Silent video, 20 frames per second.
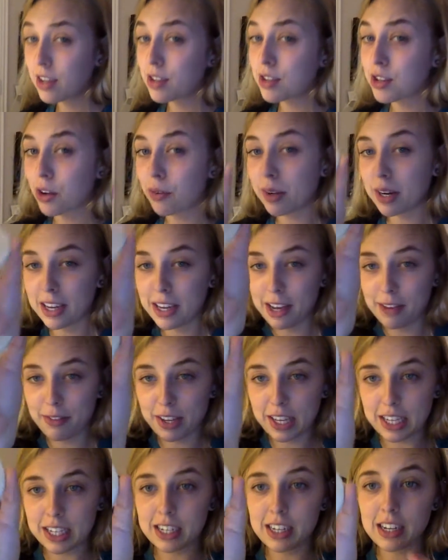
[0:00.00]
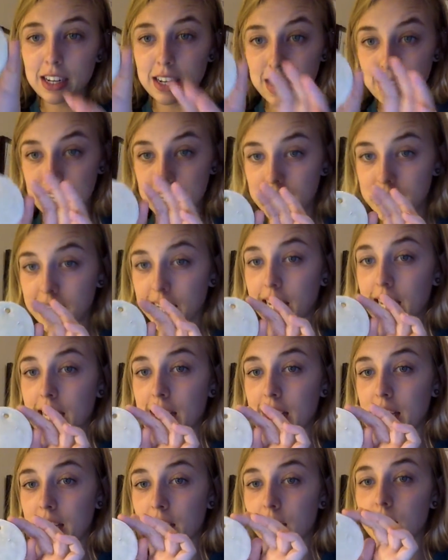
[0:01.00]
So what I have here is
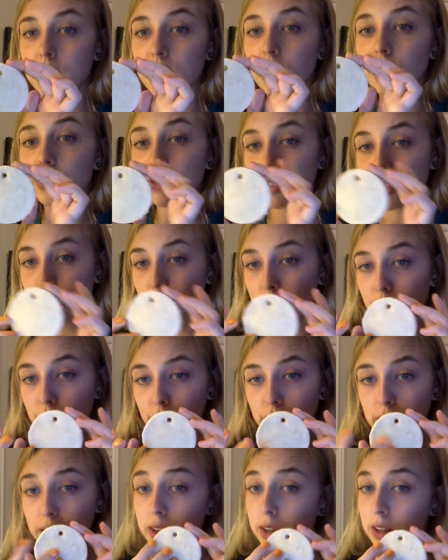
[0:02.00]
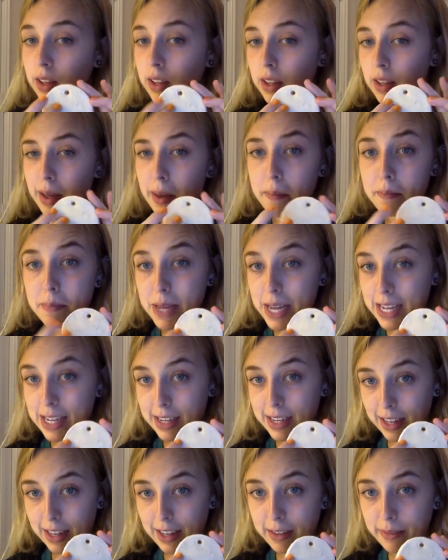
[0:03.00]
a salt dough
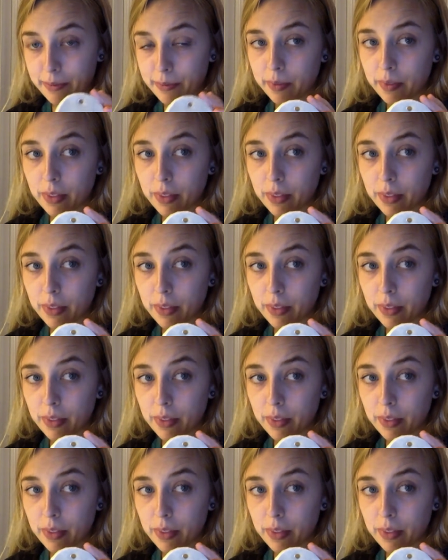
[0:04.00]
pendant.